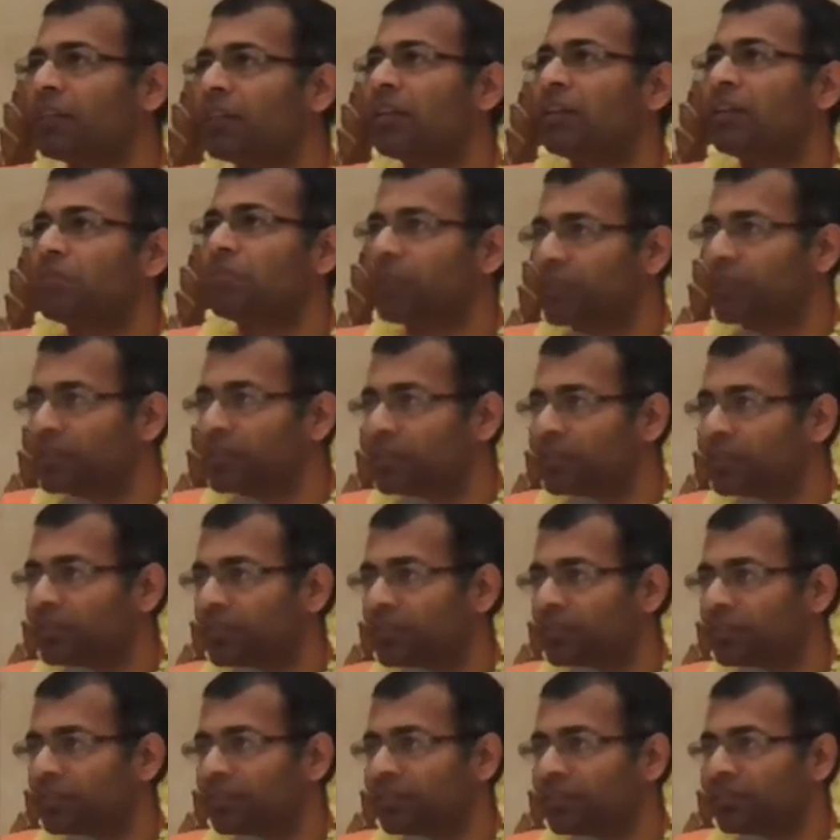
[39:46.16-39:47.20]
I met that person.
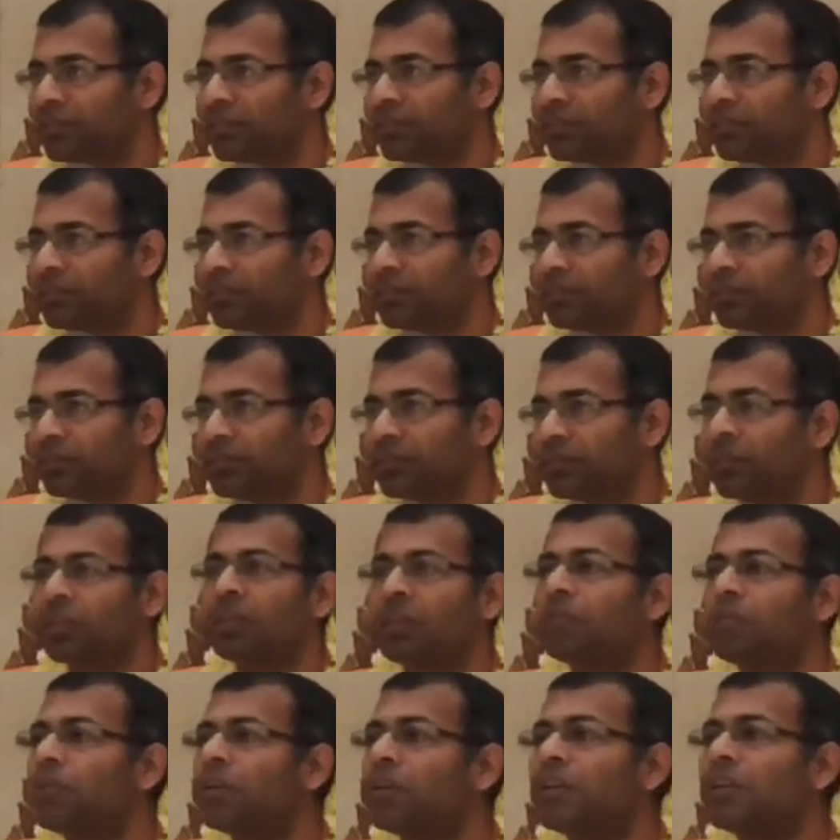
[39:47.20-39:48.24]

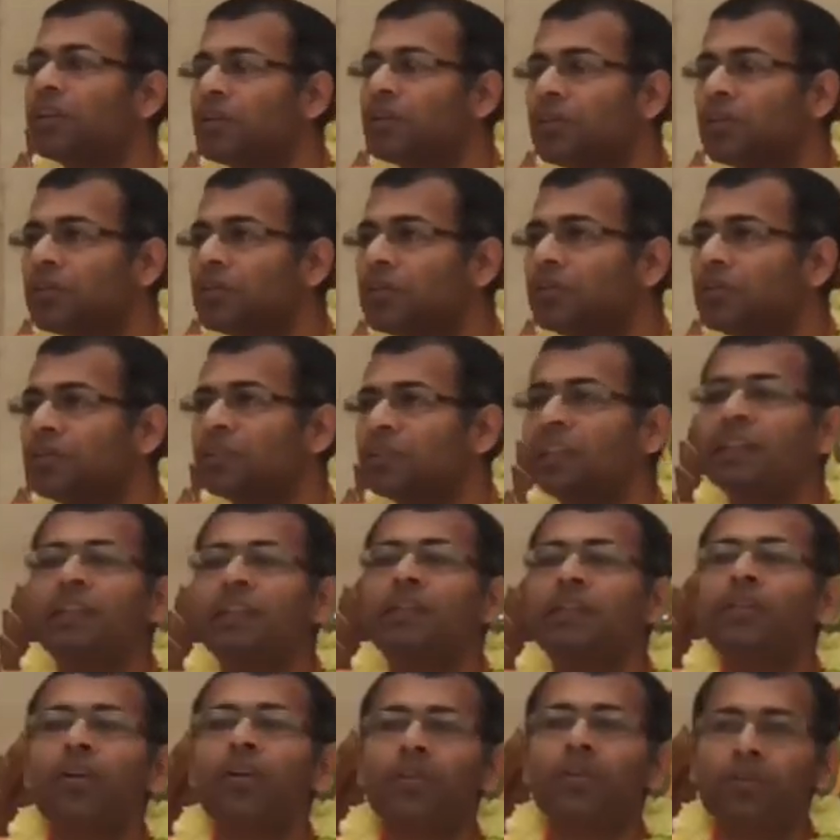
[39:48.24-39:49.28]
Okay, what did you do?
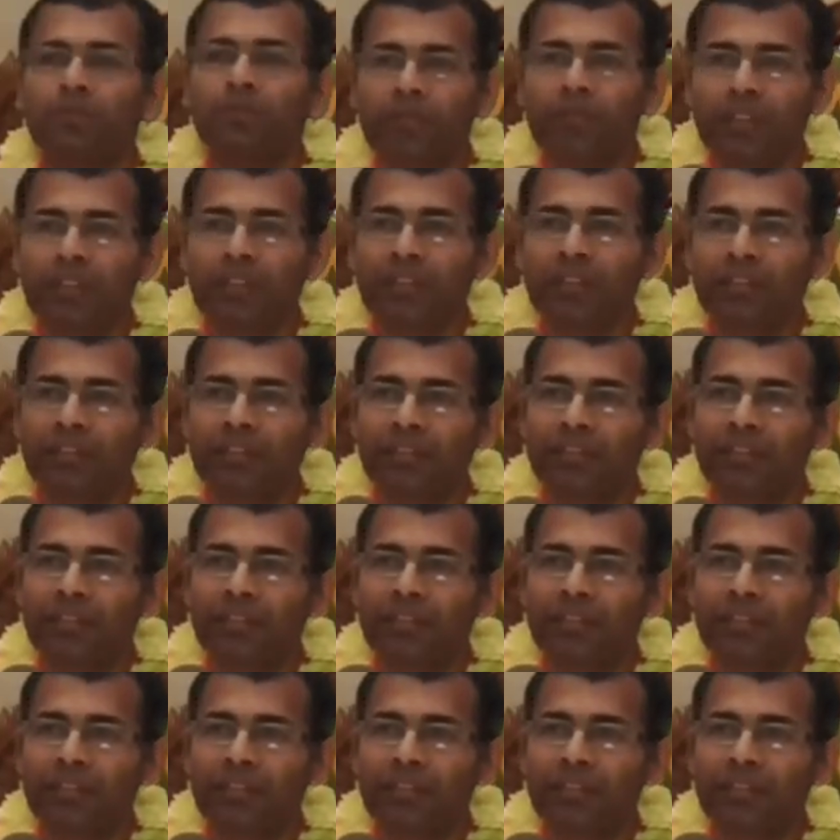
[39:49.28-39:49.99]
He didn't talk to me.